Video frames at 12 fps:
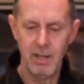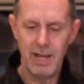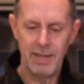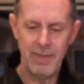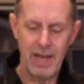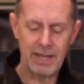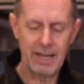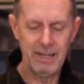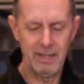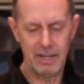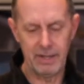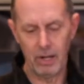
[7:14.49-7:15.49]
and that
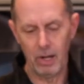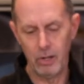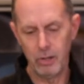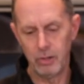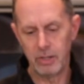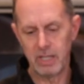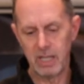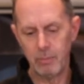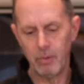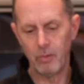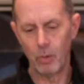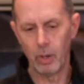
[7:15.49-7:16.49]
allows you, as I said
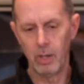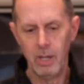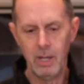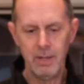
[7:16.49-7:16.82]
before,